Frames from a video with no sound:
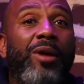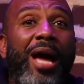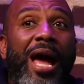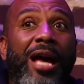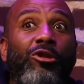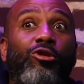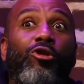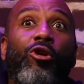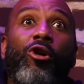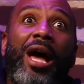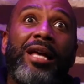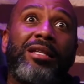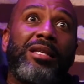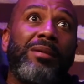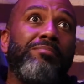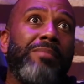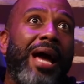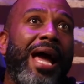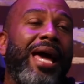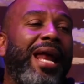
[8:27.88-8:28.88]
as a
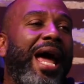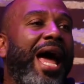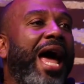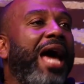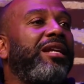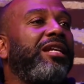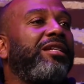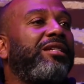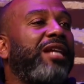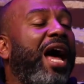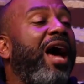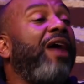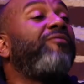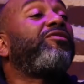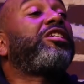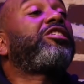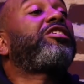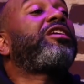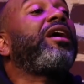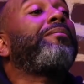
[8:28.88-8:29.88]
man. I have
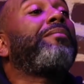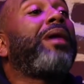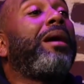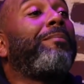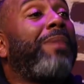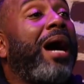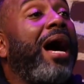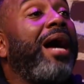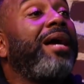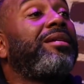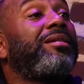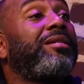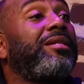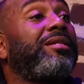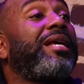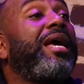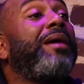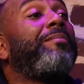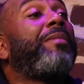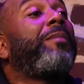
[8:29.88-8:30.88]
to check my
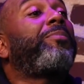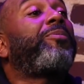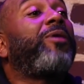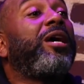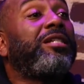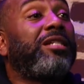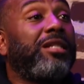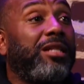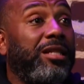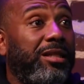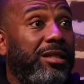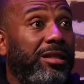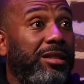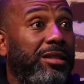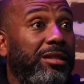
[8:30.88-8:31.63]
biases and my prejudices.